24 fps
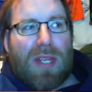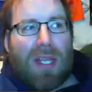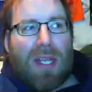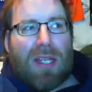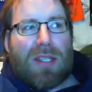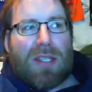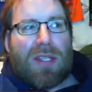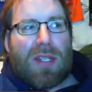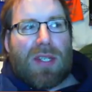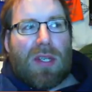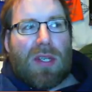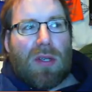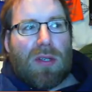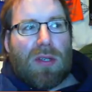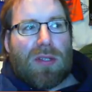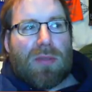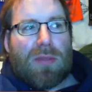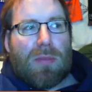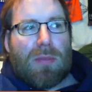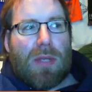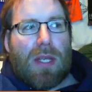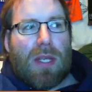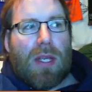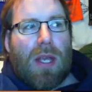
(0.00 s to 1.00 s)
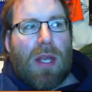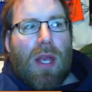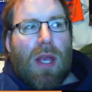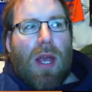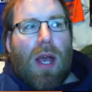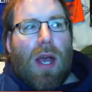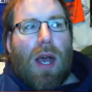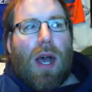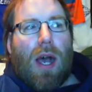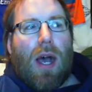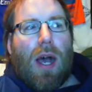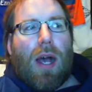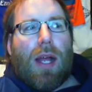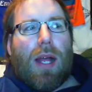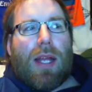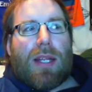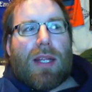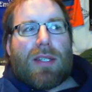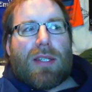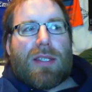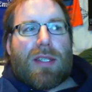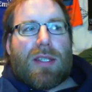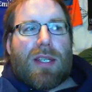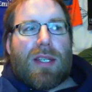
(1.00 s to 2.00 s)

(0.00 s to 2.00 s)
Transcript: excuse me, uh, it's